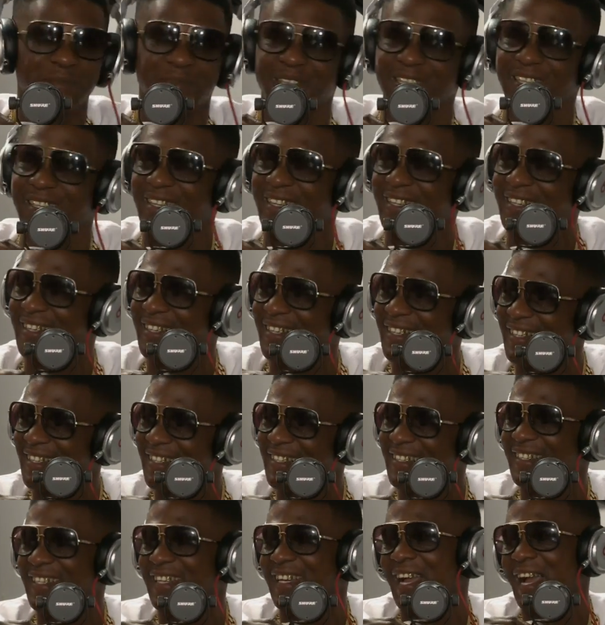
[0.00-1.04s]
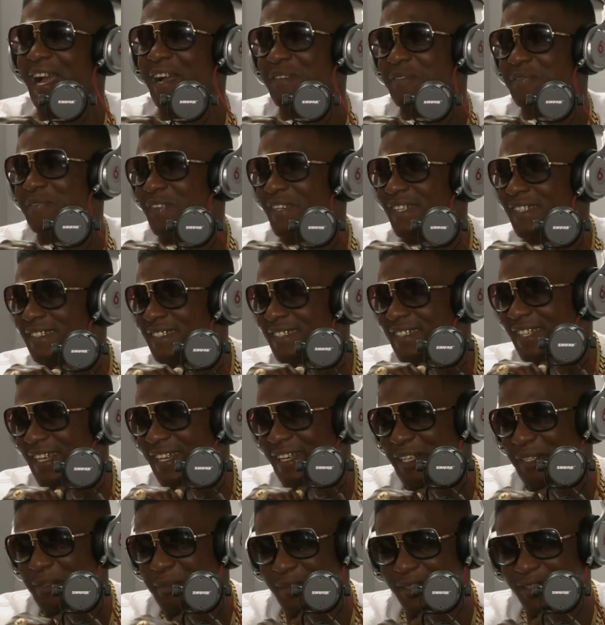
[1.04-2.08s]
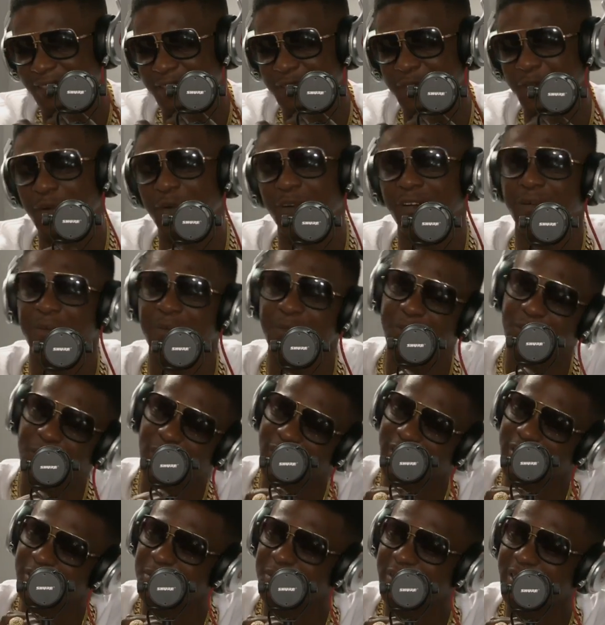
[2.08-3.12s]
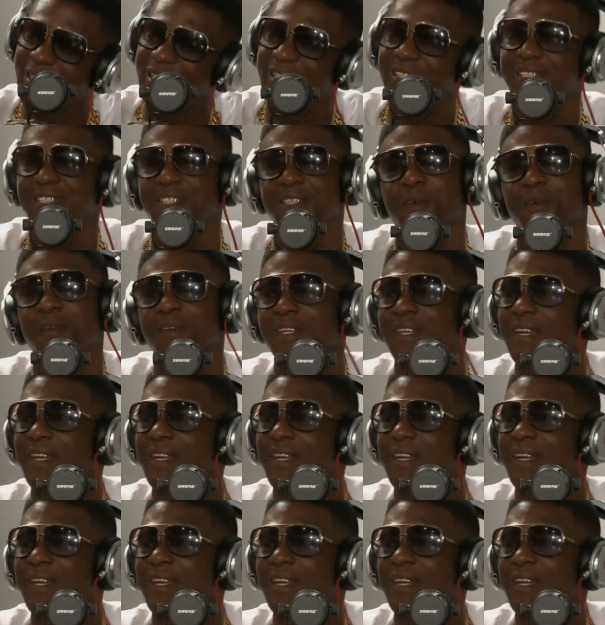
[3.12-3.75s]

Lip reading: But, I fussed that up. But Tori was one of them kids. She go to